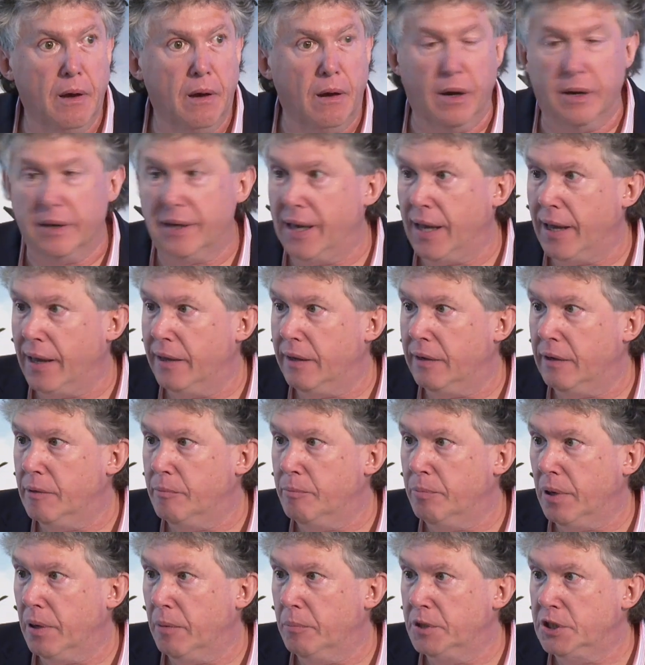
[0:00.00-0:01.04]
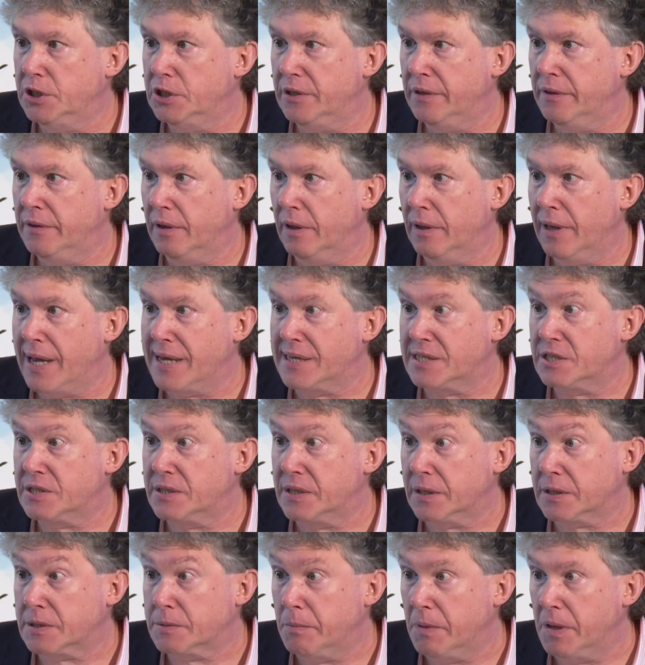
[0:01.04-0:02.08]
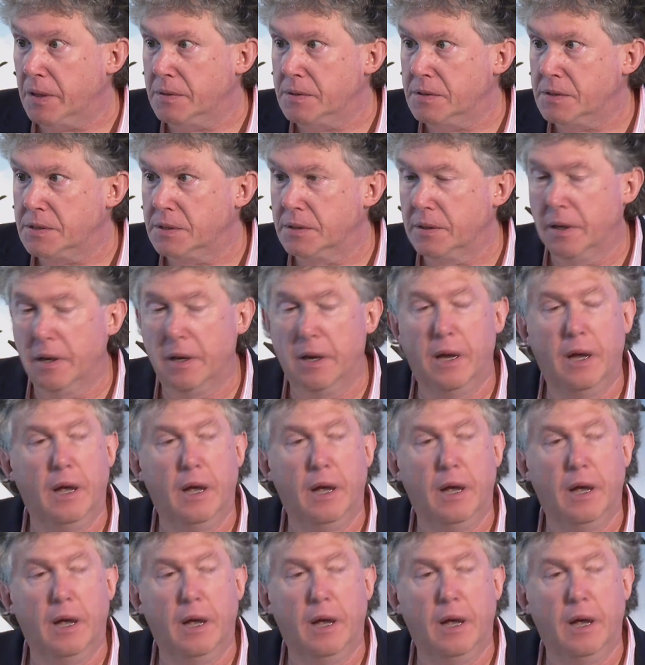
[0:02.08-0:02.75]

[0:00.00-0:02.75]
on Canada published in the last 6 months.